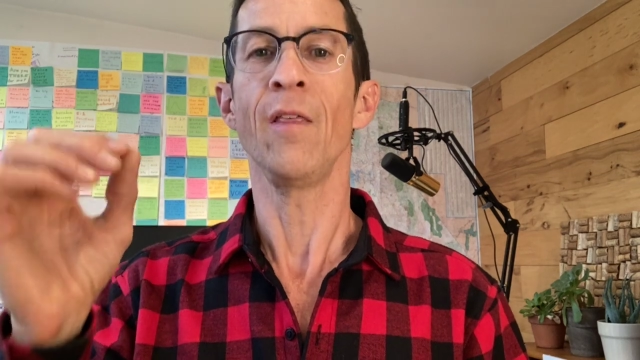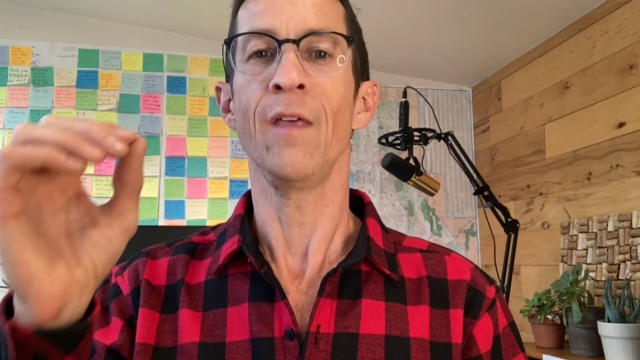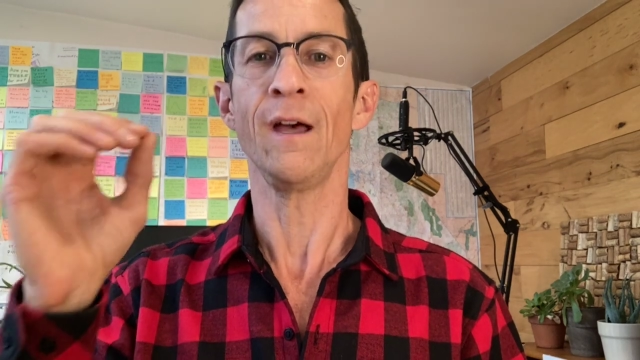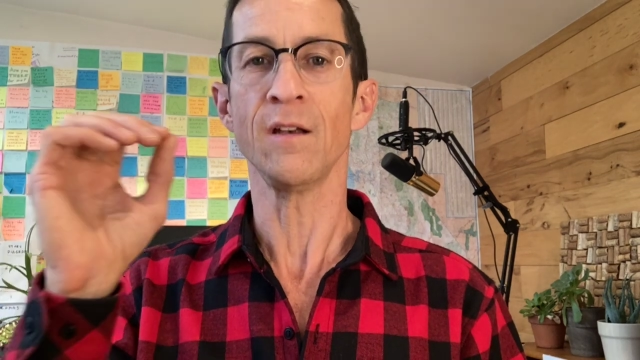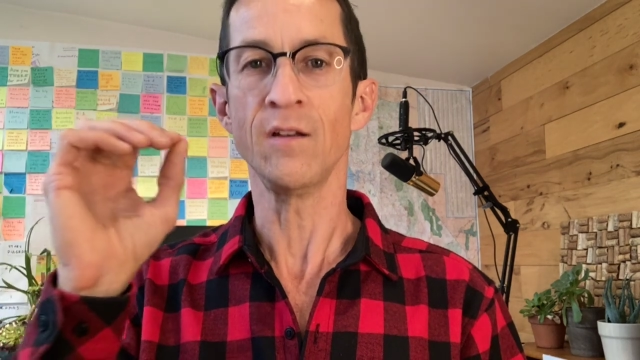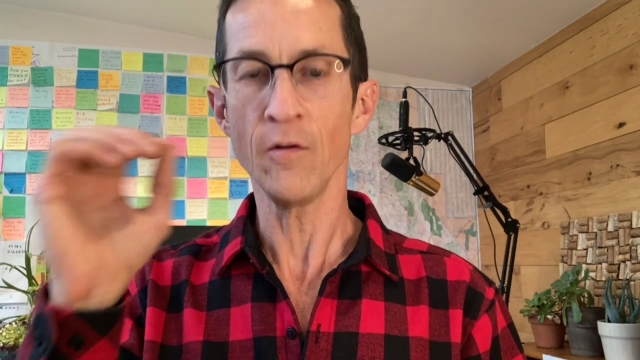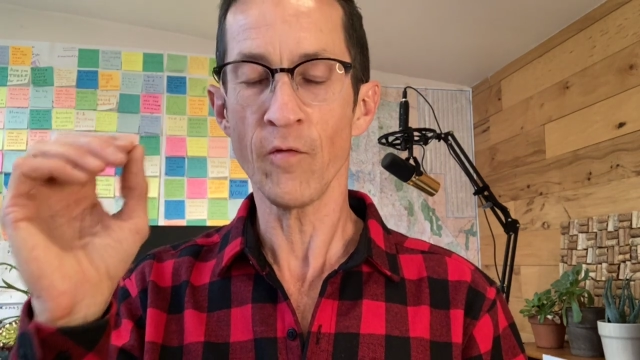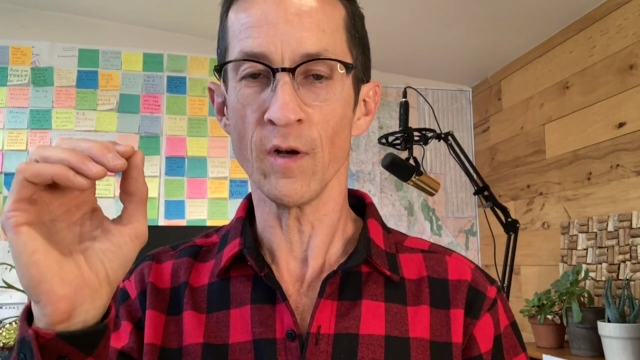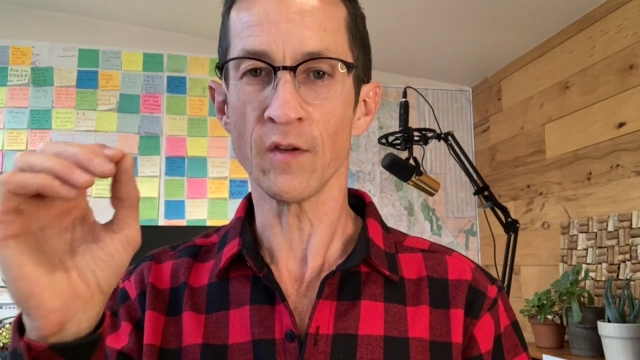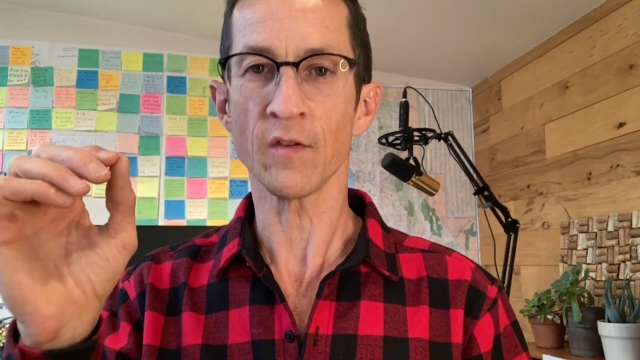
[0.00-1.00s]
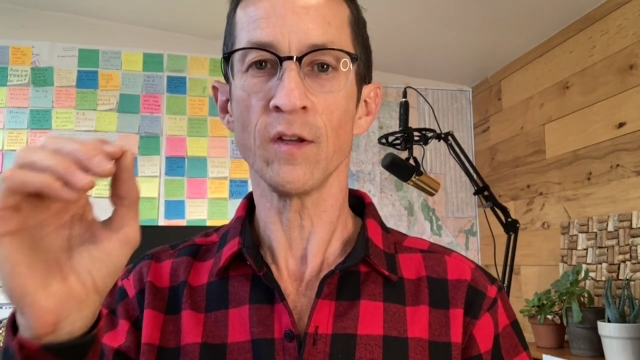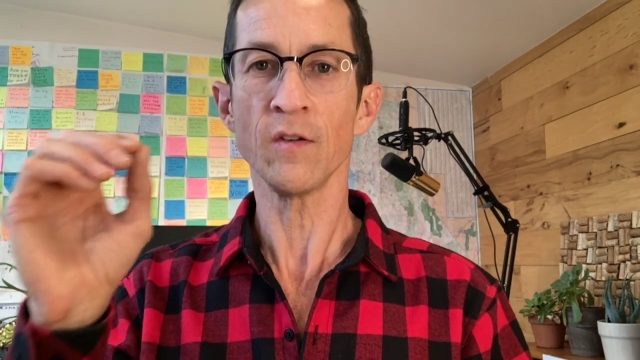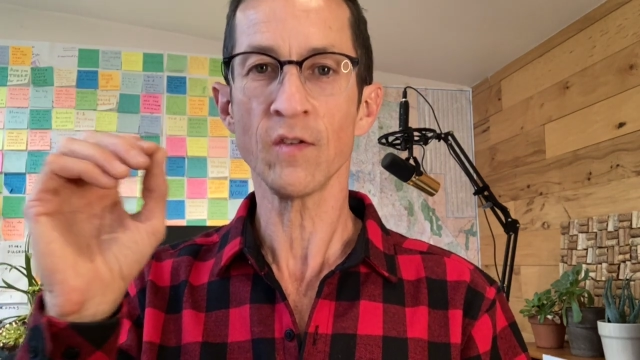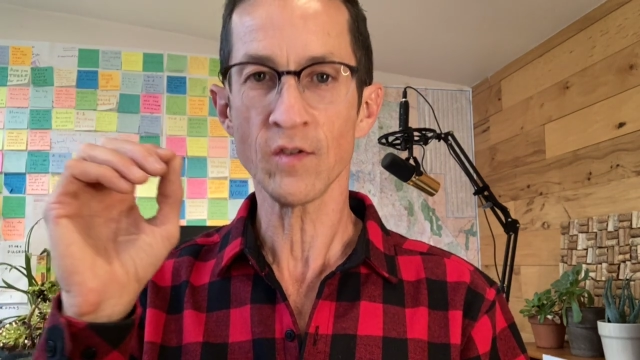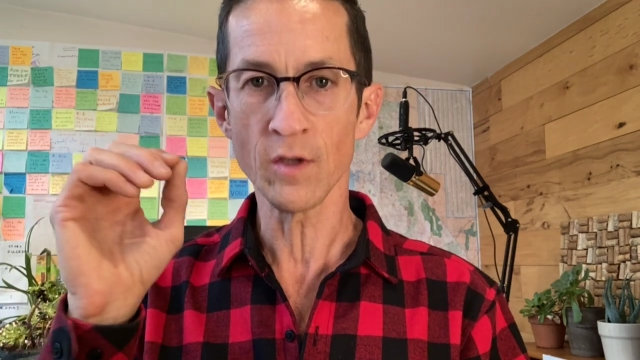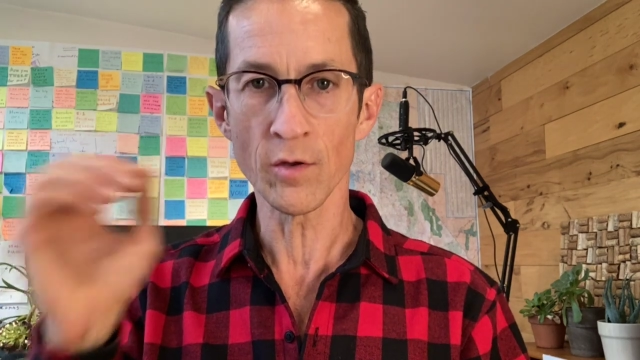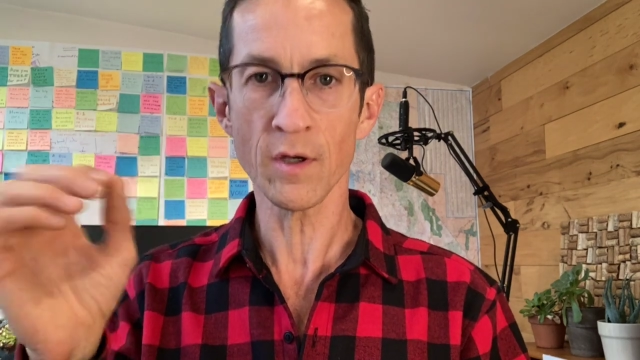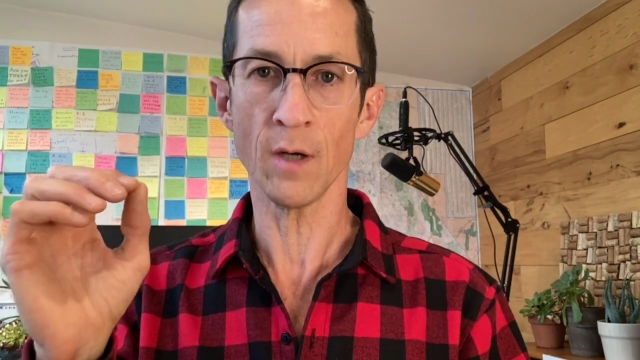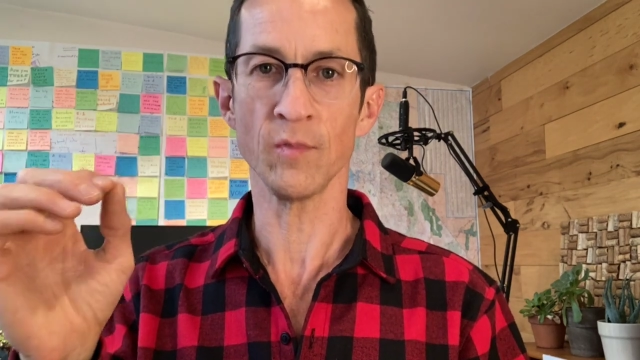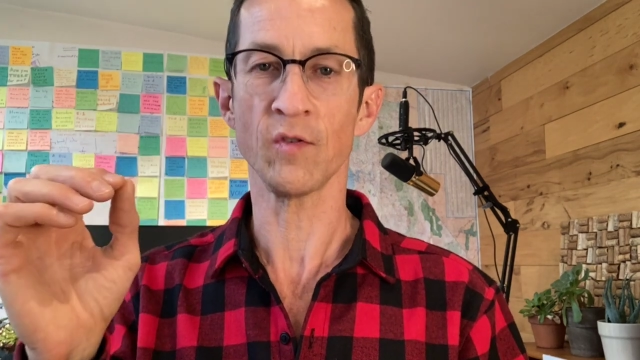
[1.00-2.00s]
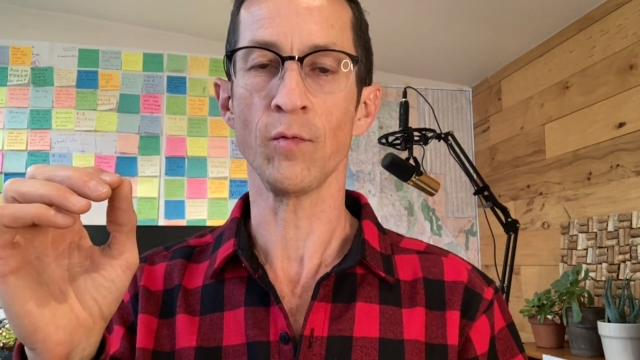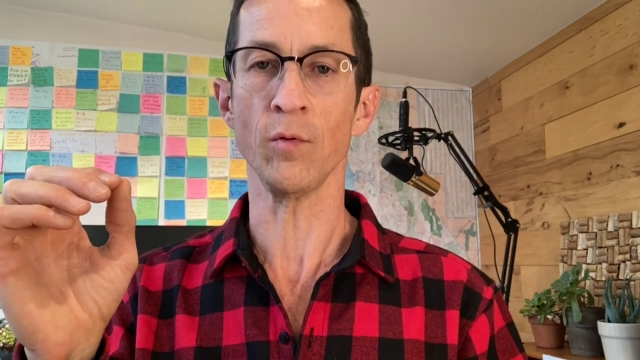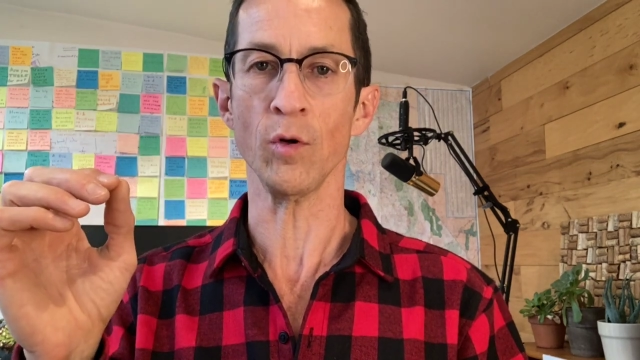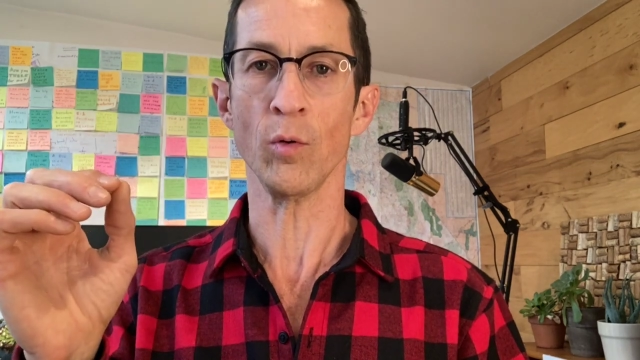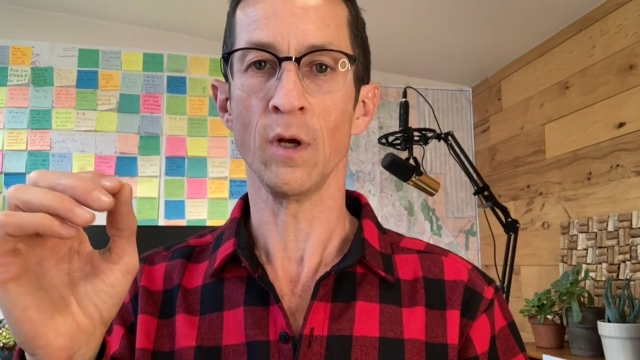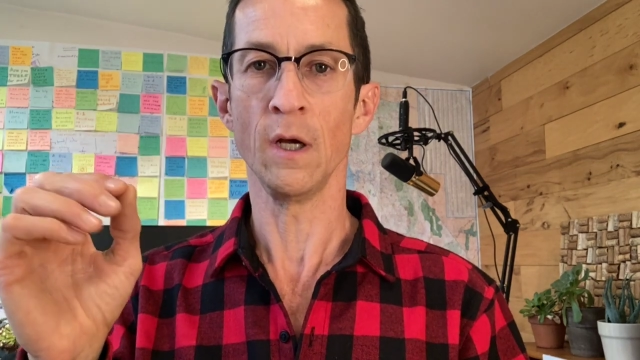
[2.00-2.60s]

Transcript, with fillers: that difference still comes through.